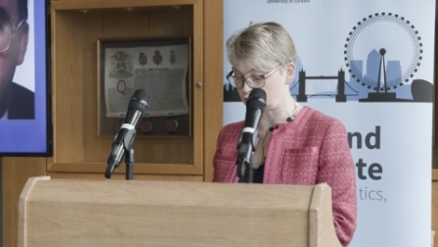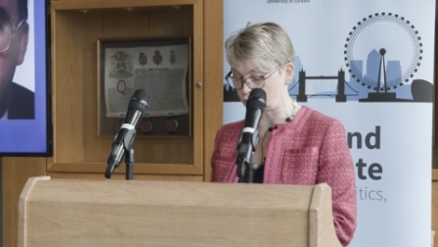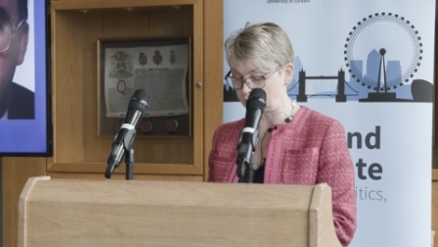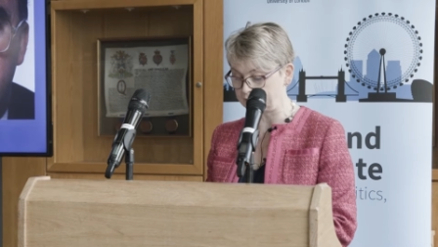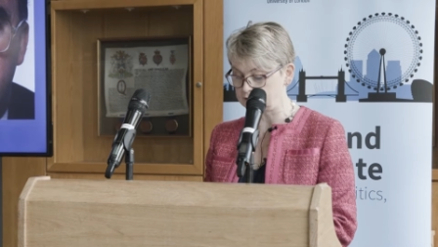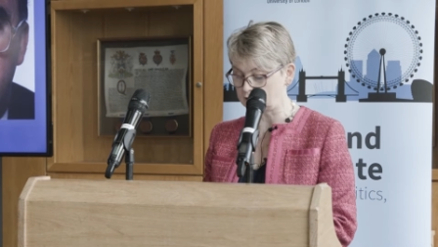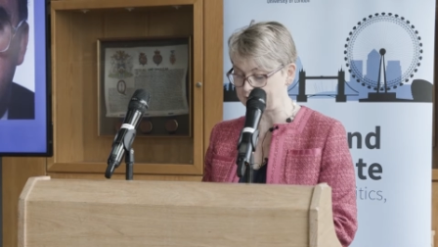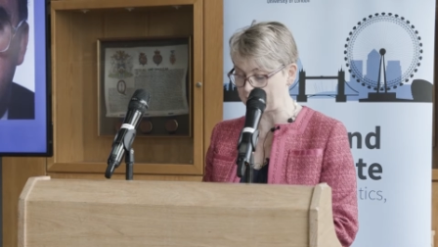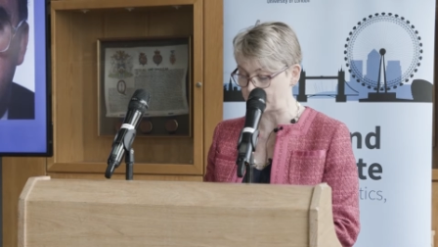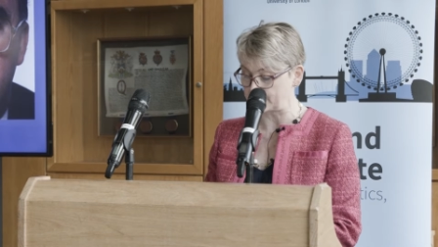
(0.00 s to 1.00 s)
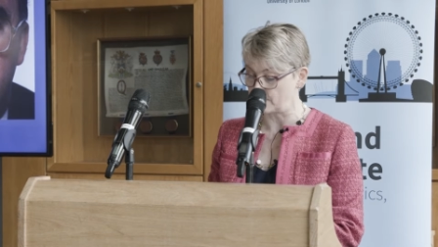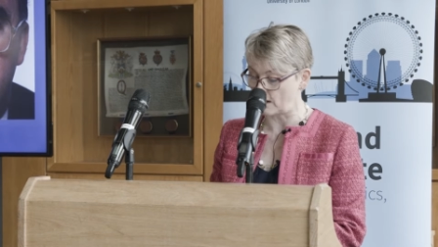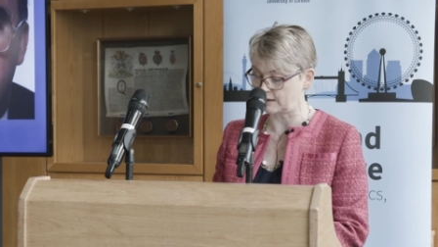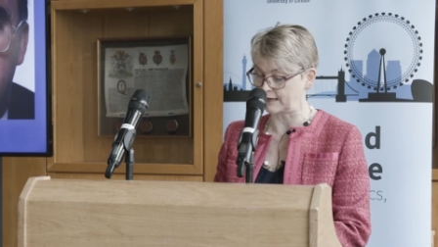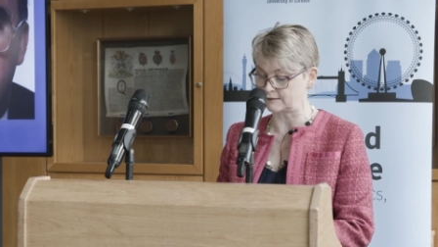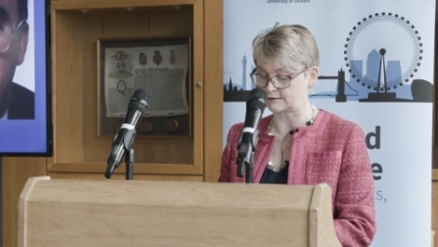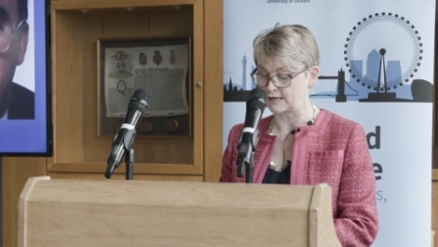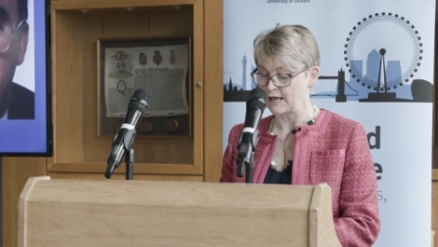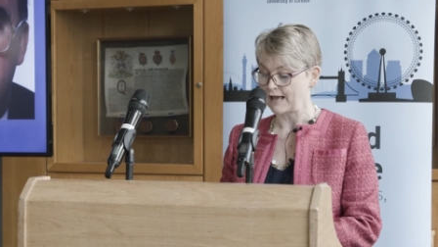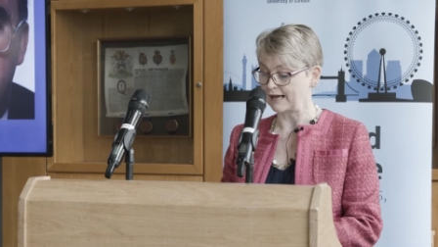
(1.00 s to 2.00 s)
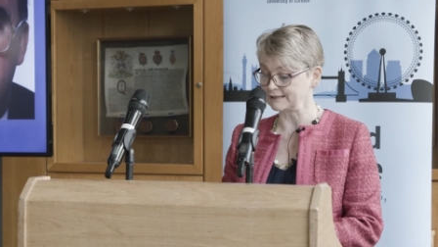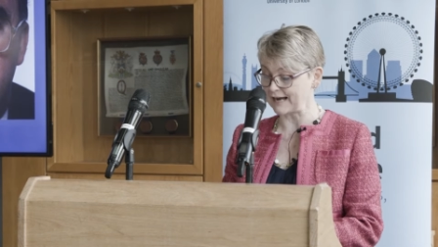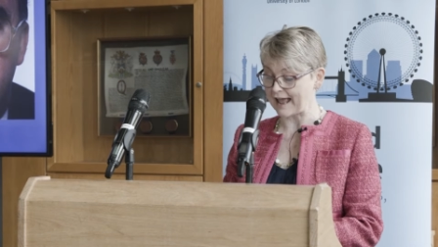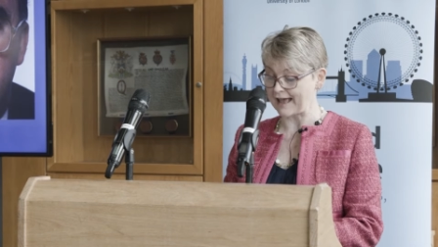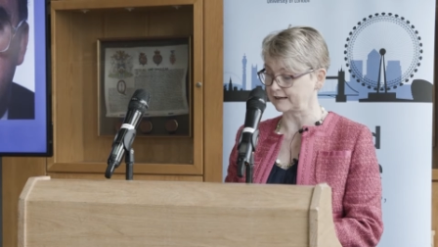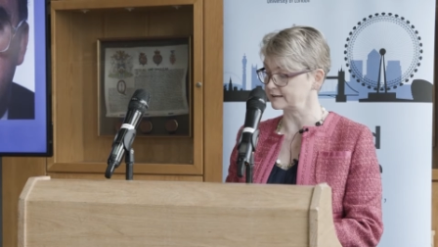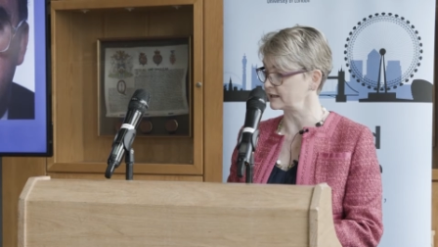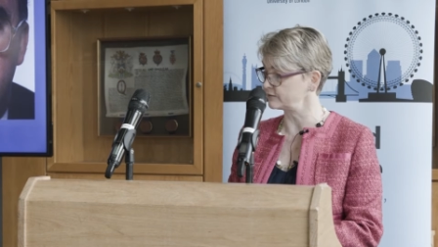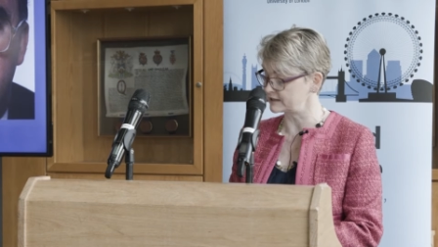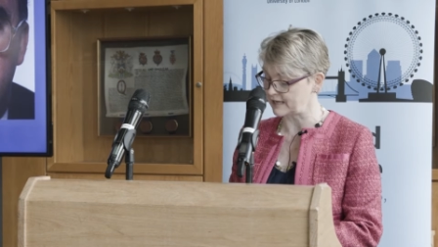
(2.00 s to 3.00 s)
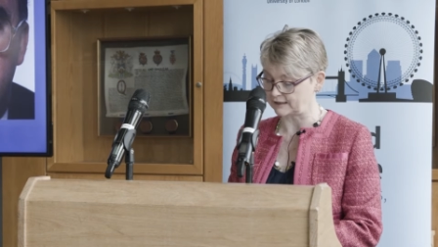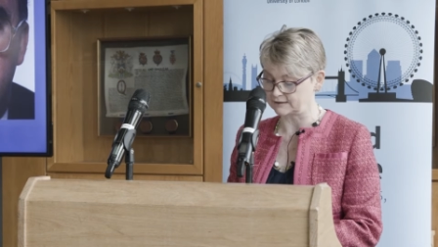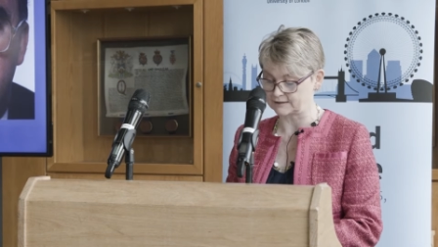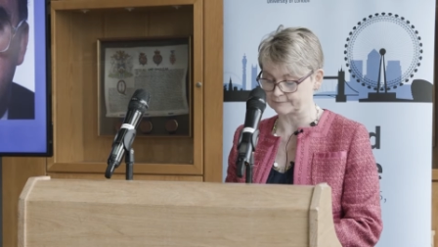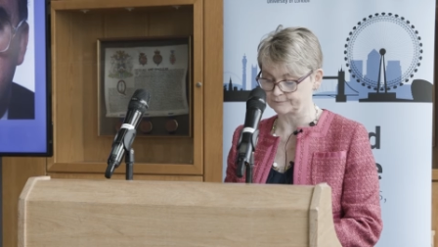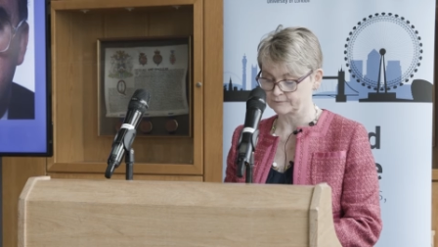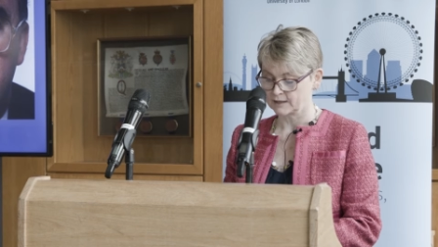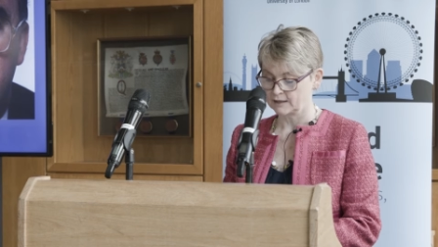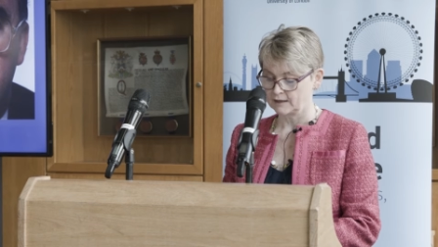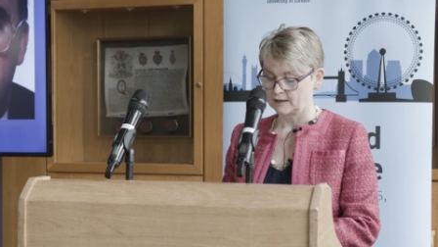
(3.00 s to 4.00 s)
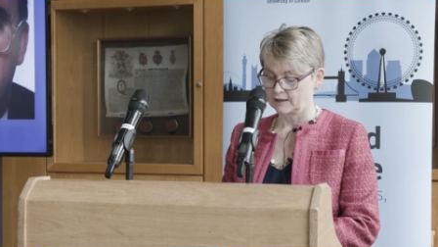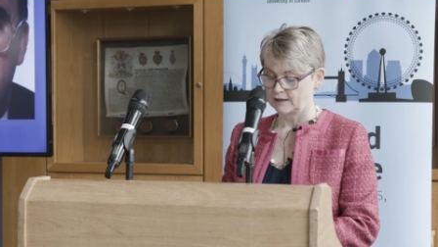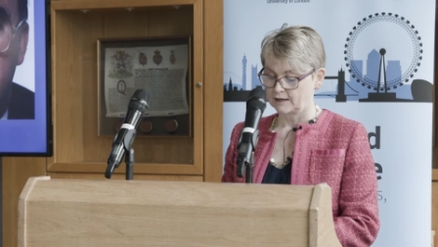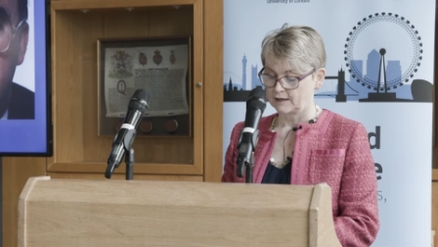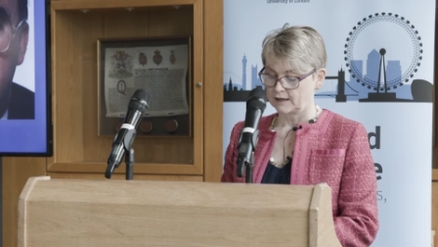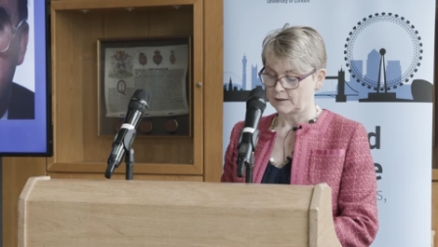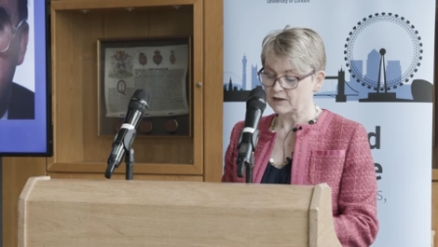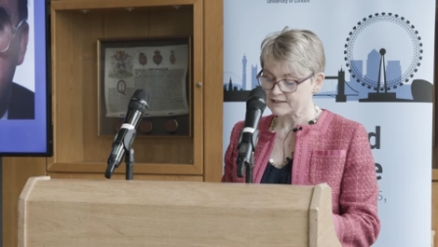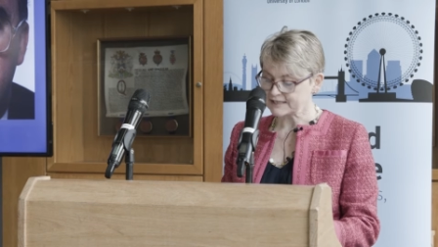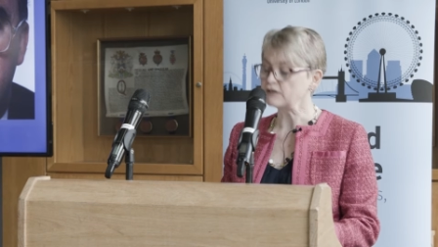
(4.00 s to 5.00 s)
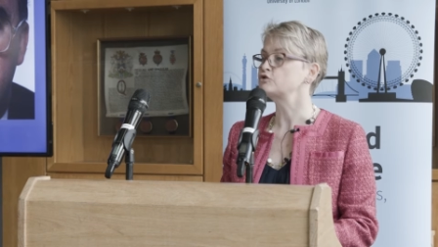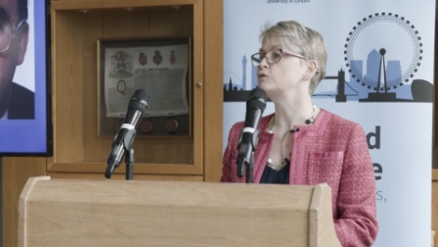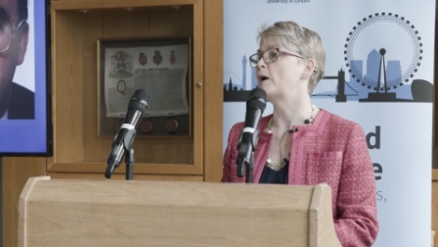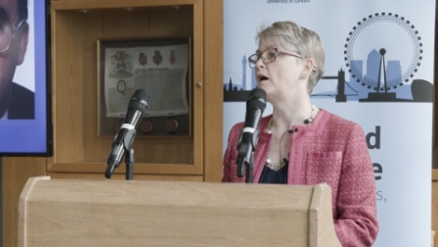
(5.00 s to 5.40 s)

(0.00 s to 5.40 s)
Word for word: between dynamic markets and an active state. But a central